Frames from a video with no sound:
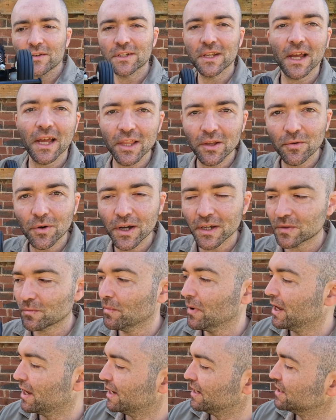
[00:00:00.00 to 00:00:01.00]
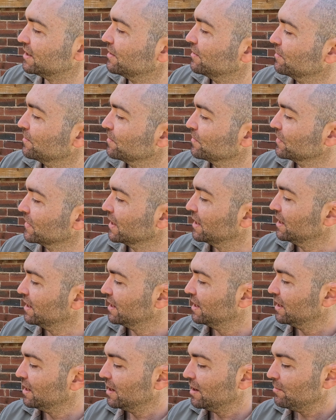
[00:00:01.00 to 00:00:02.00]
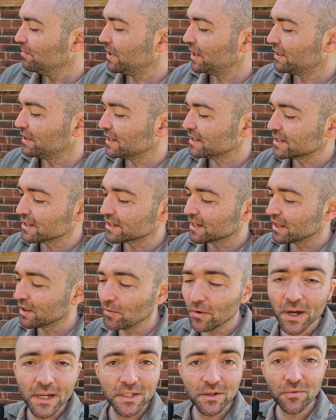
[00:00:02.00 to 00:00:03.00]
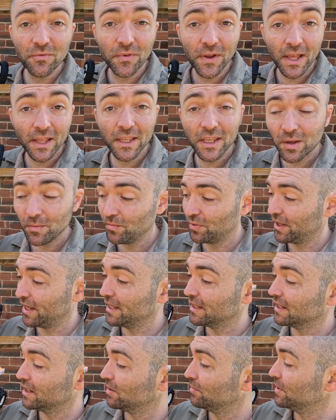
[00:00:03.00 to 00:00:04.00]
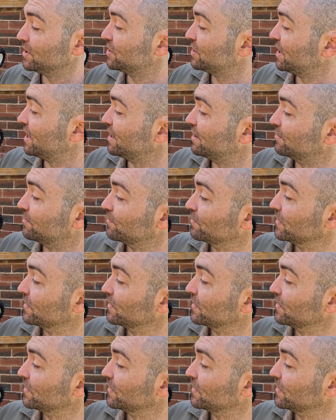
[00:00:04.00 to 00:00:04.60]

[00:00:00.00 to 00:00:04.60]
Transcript: as it otherwise might. But this is otherwise a fairly complete little machine.